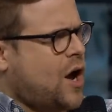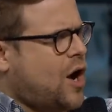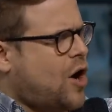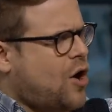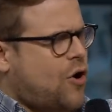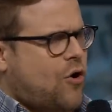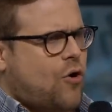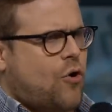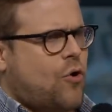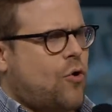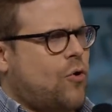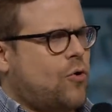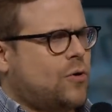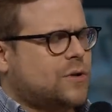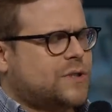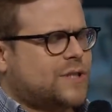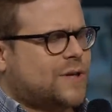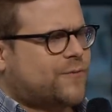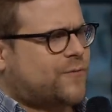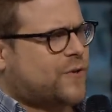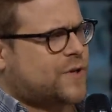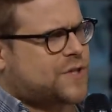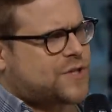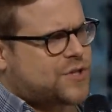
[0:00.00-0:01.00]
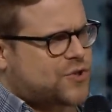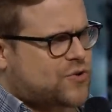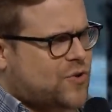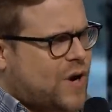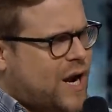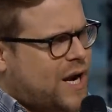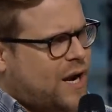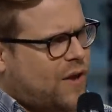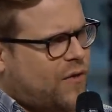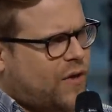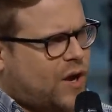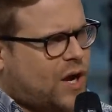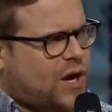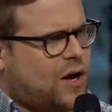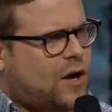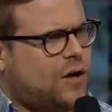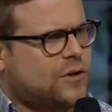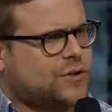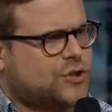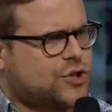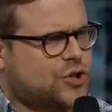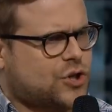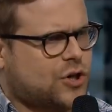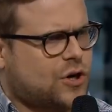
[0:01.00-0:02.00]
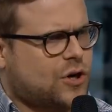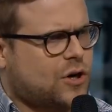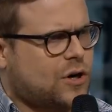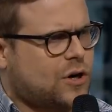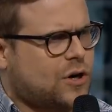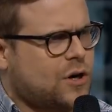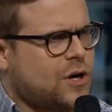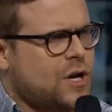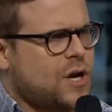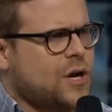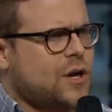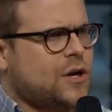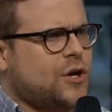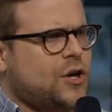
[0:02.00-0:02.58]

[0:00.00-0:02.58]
a whole different strain of the culture, right.